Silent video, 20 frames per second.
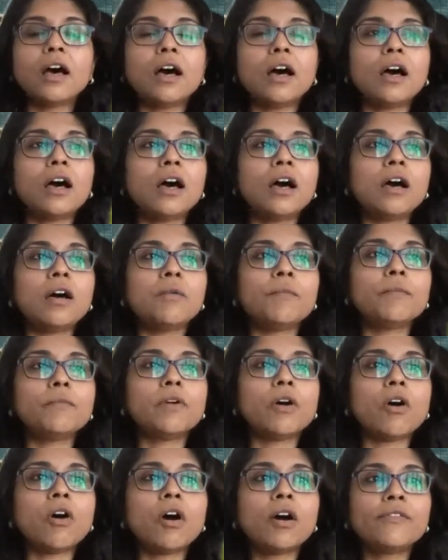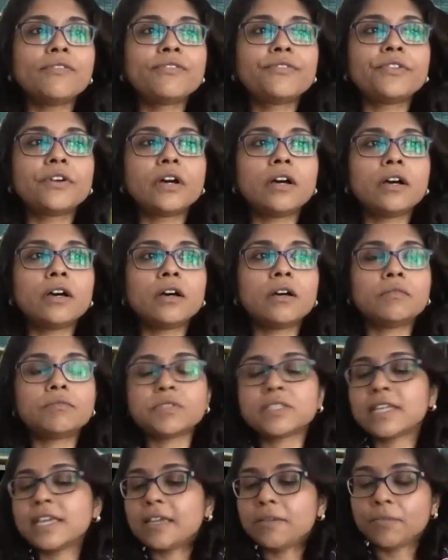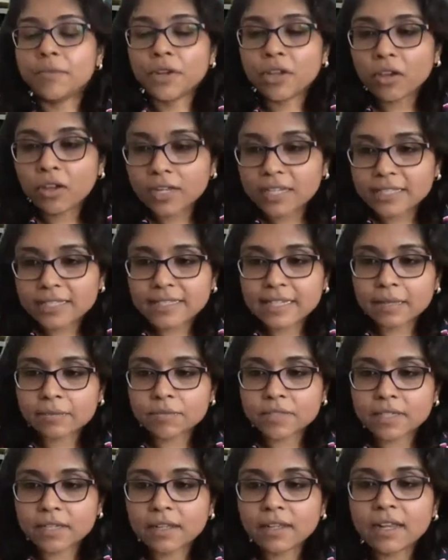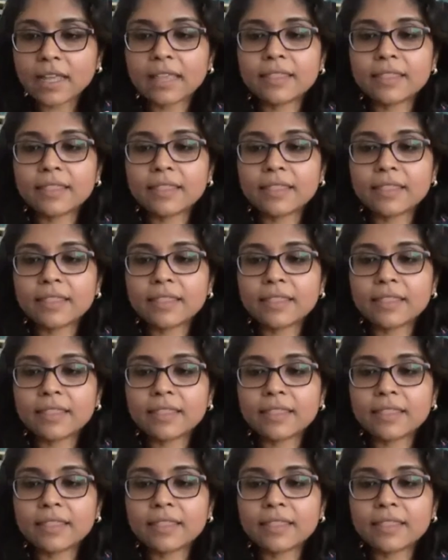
um, of, uh, say, embryonic stem cell,